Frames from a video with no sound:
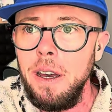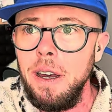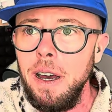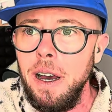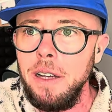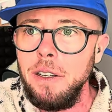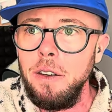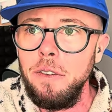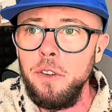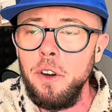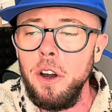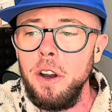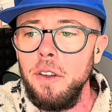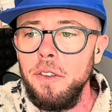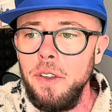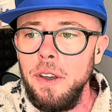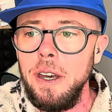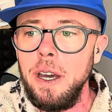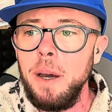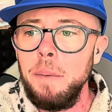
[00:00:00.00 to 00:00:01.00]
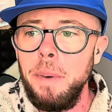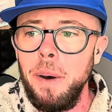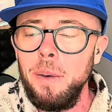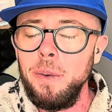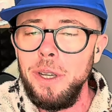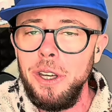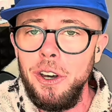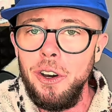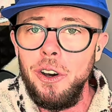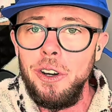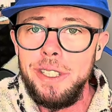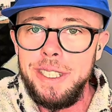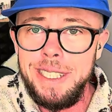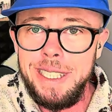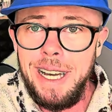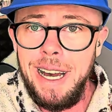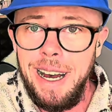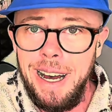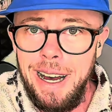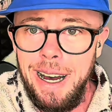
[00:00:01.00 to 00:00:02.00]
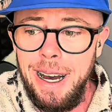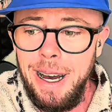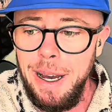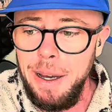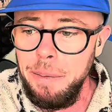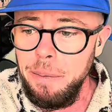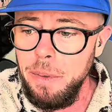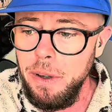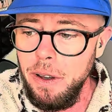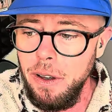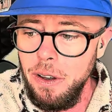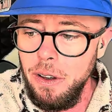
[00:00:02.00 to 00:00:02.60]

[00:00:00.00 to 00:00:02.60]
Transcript: And you've got to think about your time,